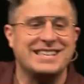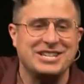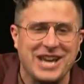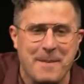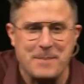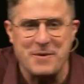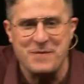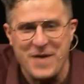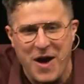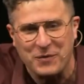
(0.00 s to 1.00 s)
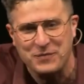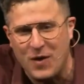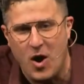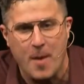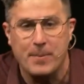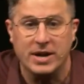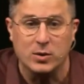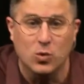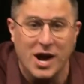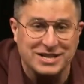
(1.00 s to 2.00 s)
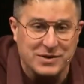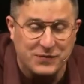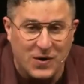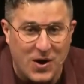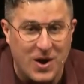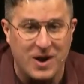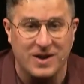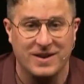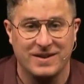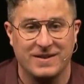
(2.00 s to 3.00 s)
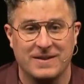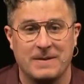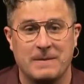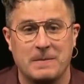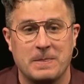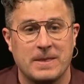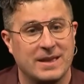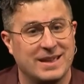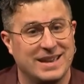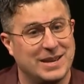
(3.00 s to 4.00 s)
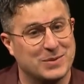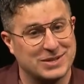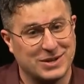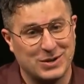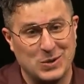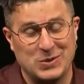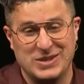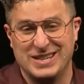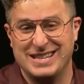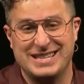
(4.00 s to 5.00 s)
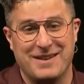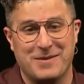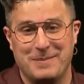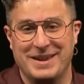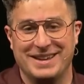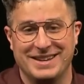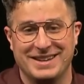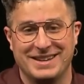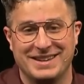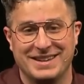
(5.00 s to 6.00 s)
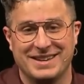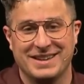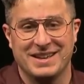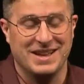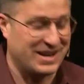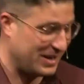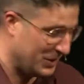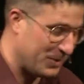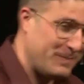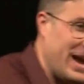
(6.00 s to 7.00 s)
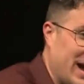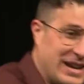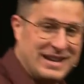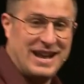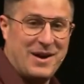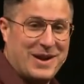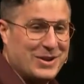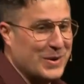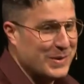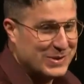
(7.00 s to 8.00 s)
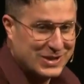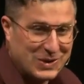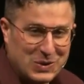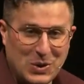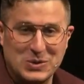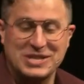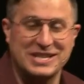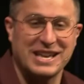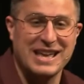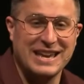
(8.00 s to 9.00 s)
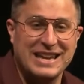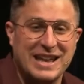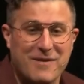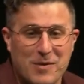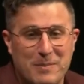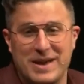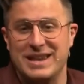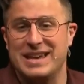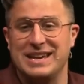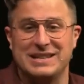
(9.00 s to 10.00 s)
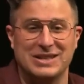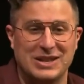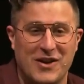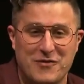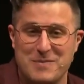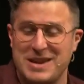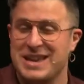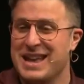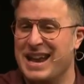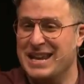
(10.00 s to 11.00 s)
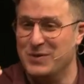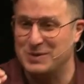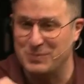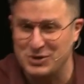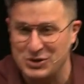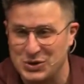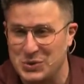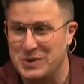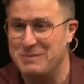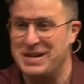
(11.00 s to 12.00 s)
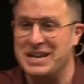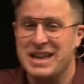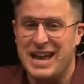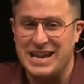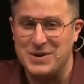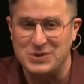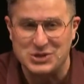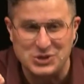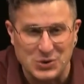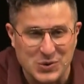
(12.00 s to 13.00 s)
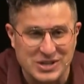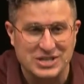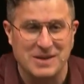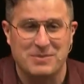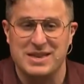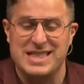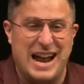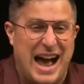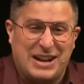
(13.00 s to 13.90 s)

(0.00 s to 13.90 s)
the shepherd felt far, but he wasn't far. He was the closest he's ever been can look back and now I know he was the closest he'd ever been. He loved me and he was pursuing me and he was doing something that I